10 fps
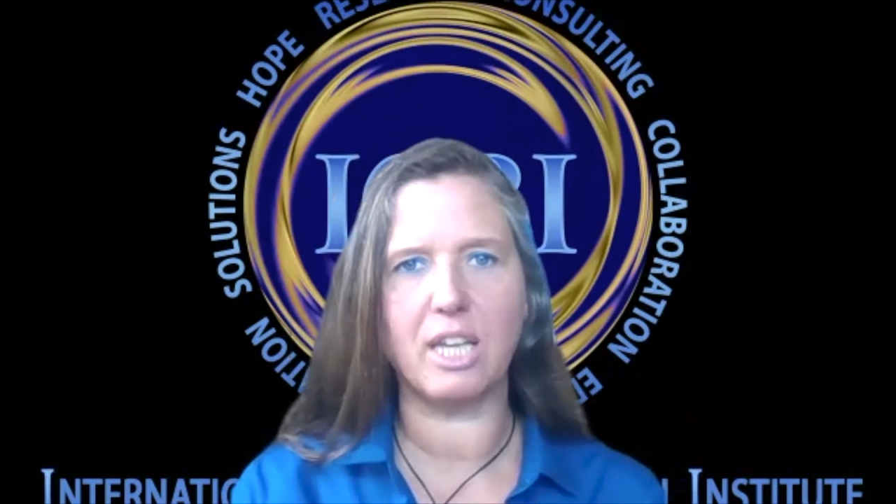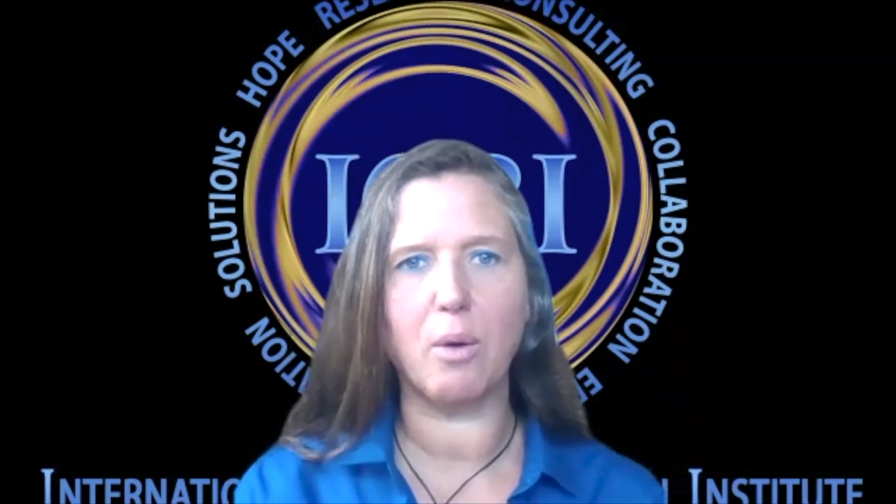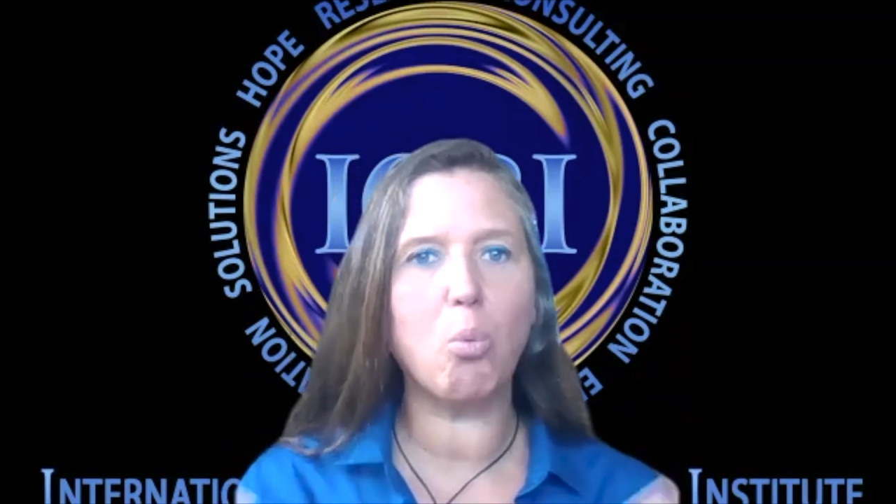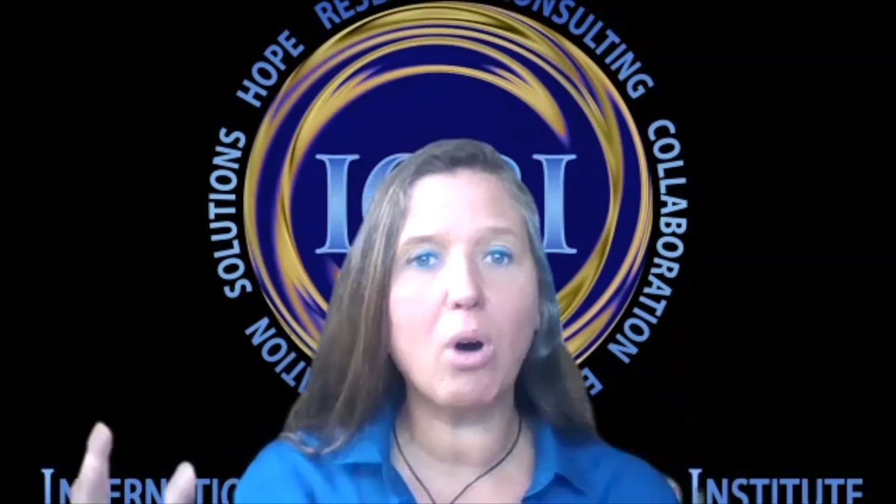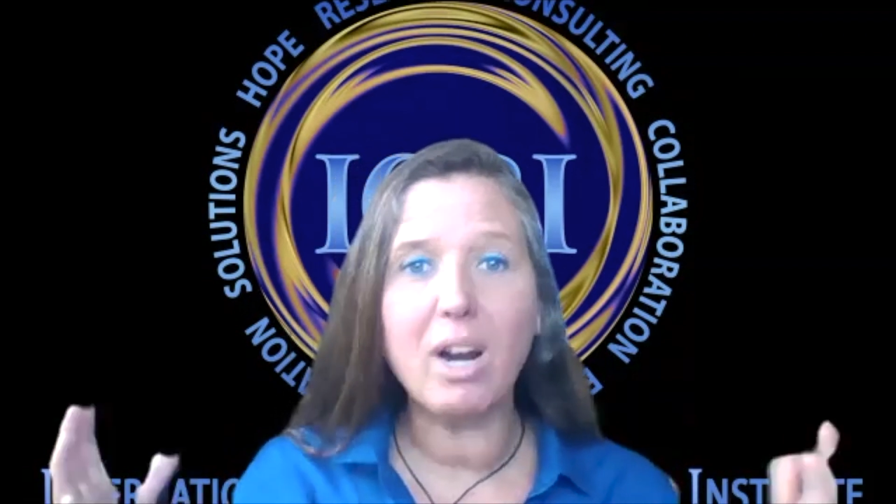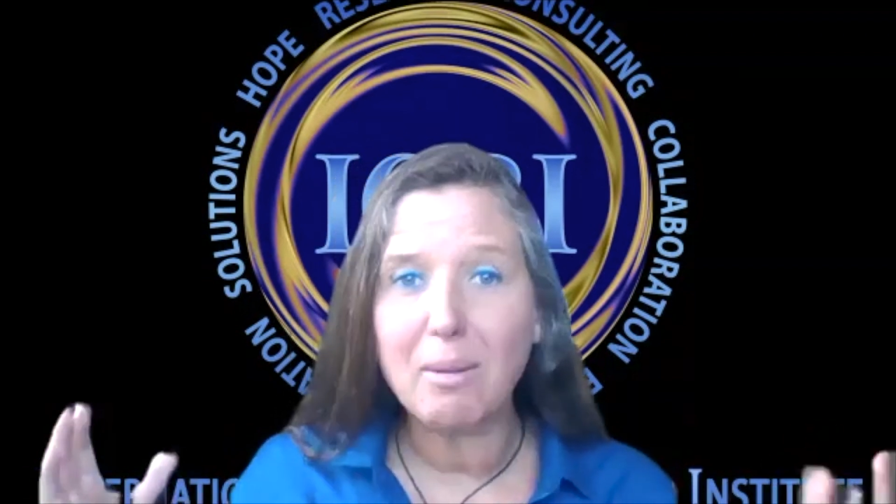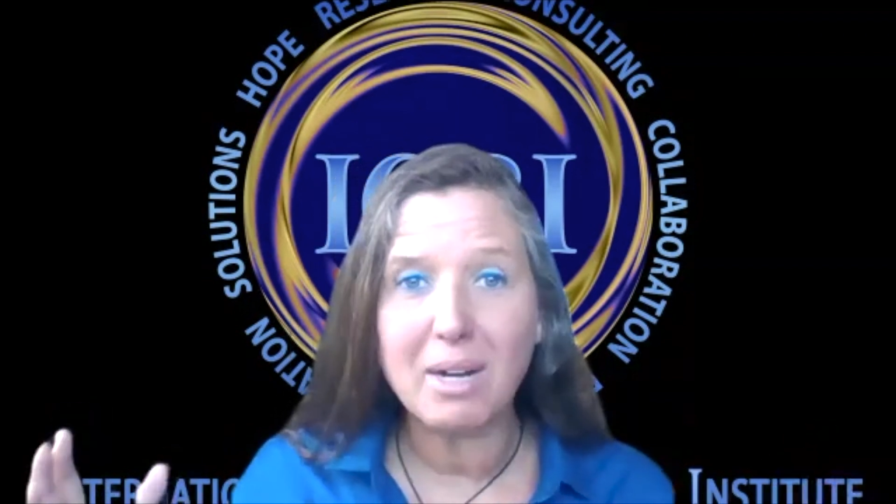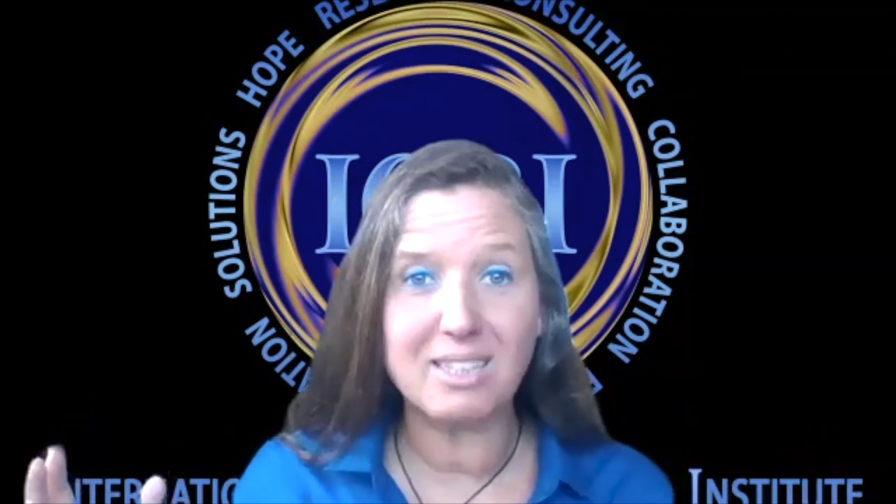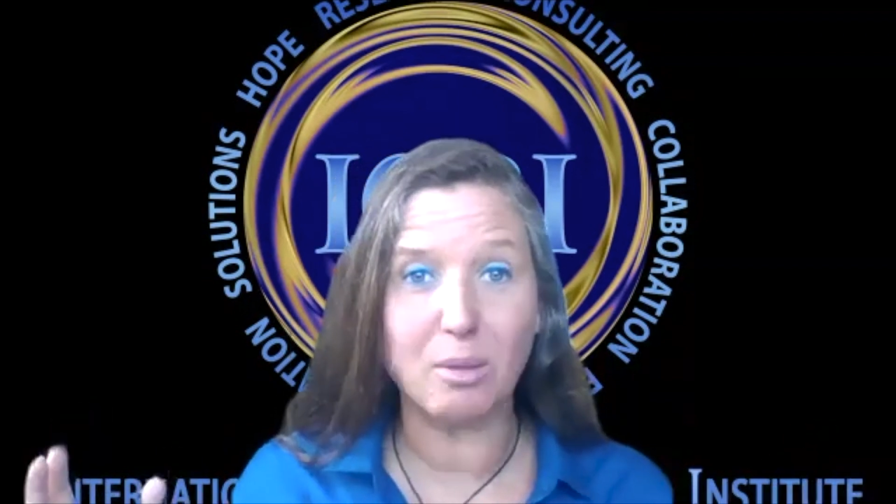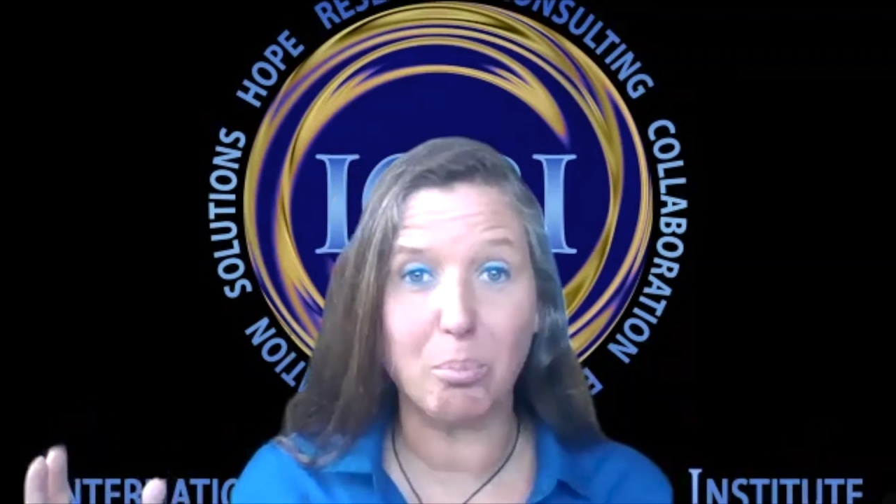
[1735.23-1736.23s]
"What am I
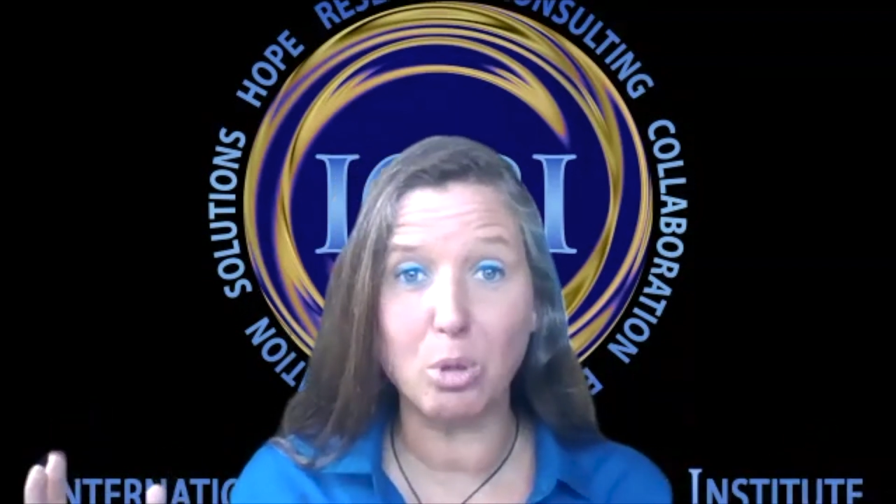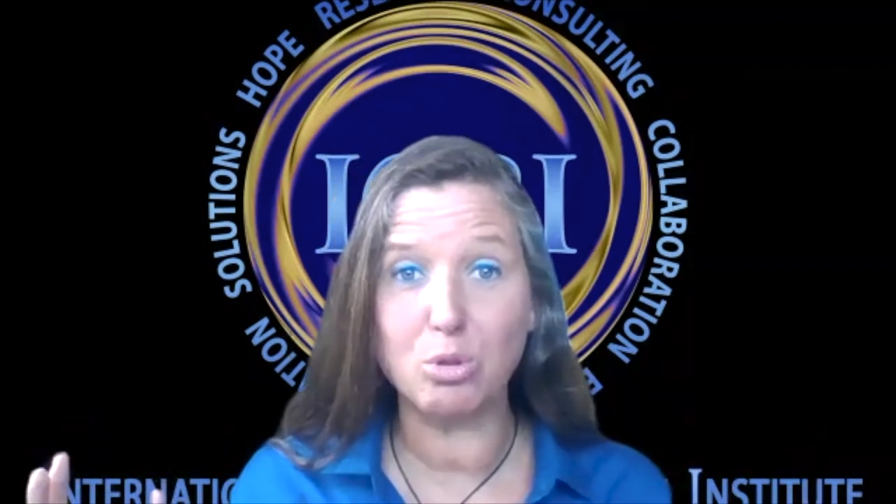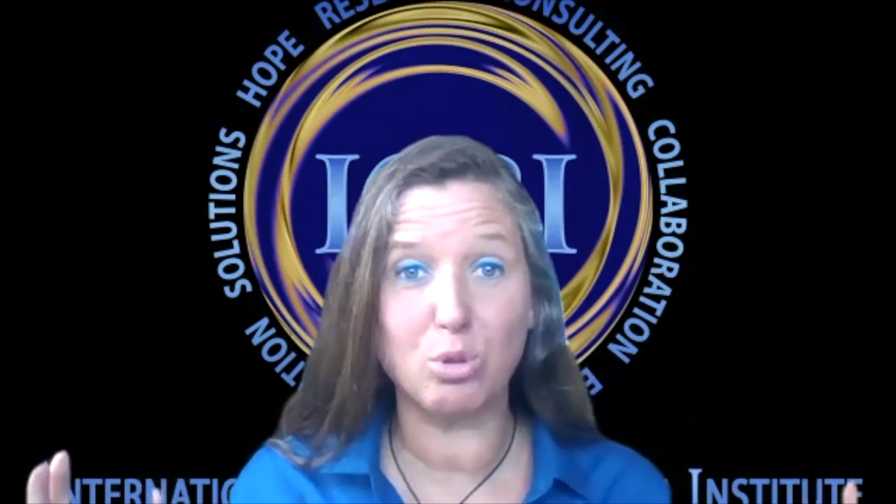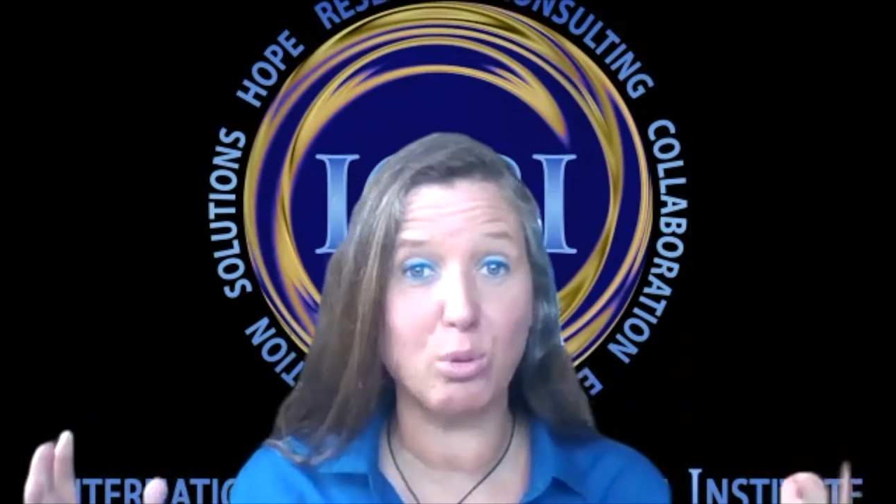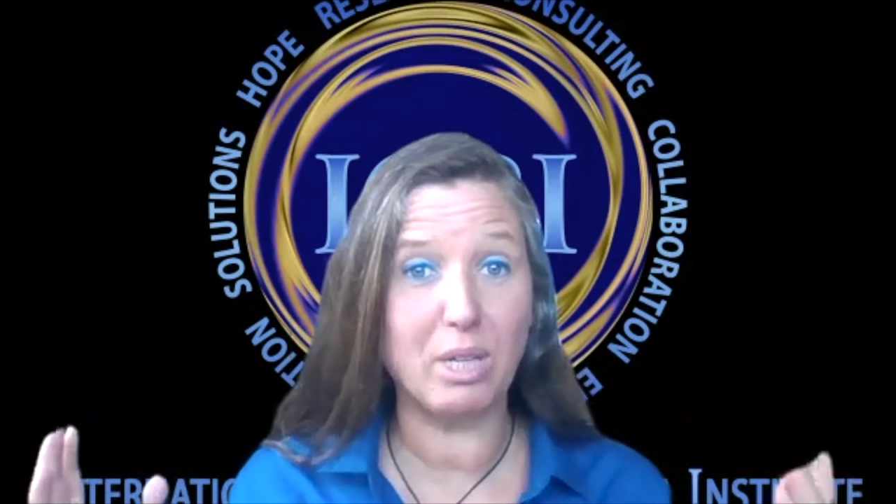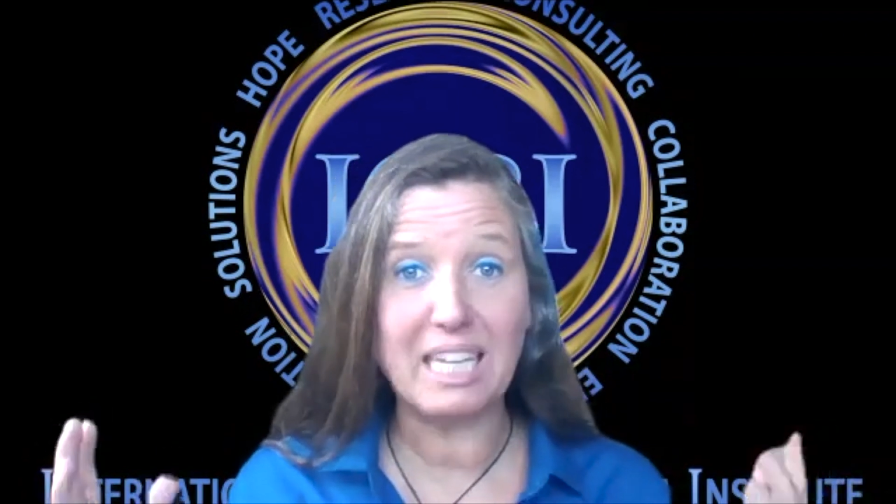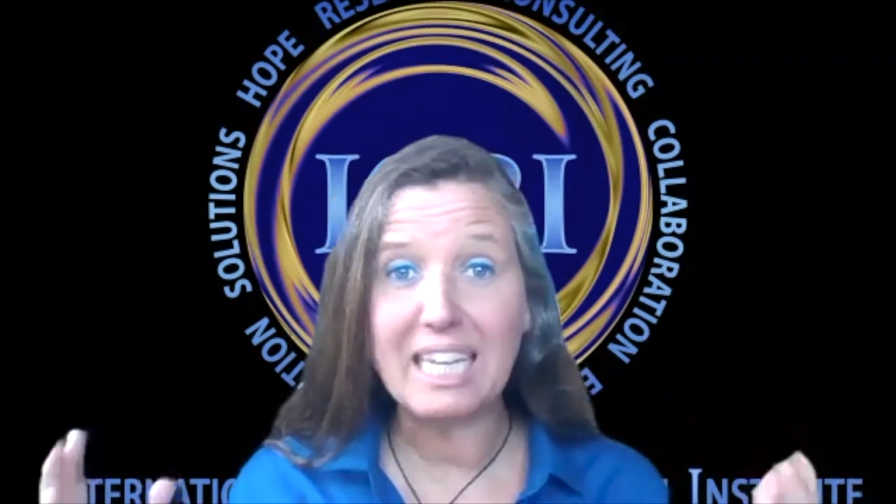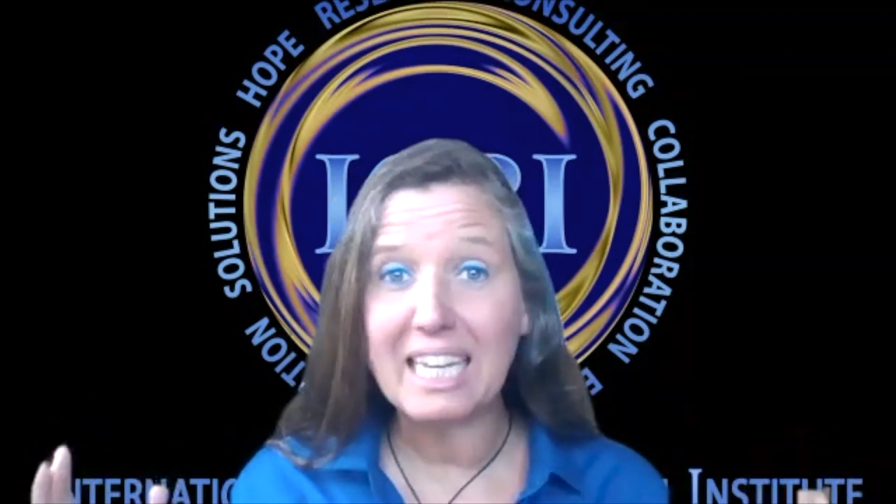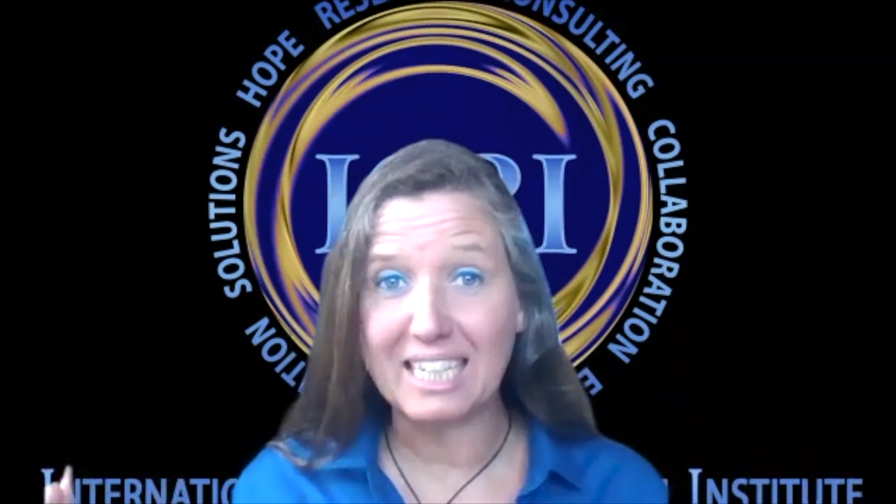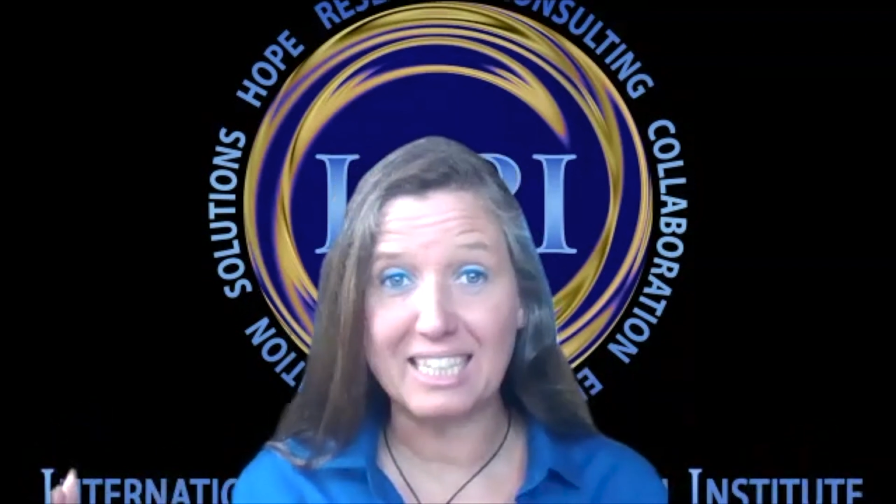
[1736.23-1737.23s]
supposed to
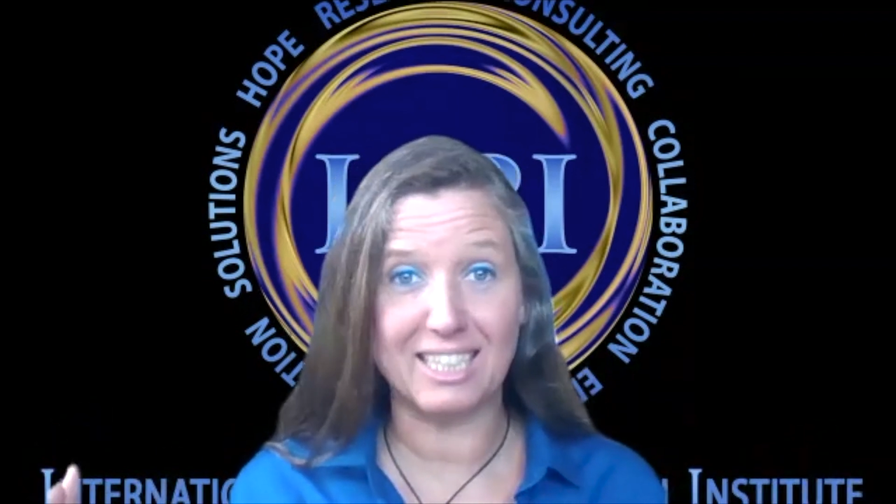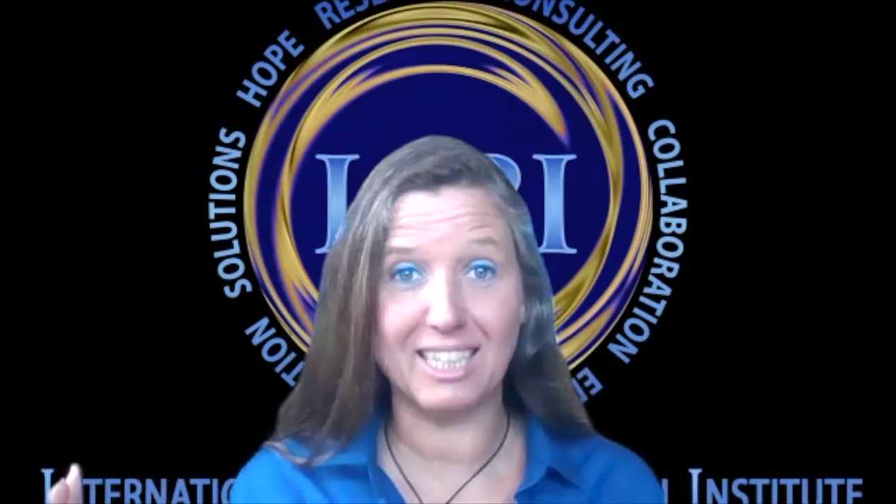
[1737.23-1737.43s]
eat?"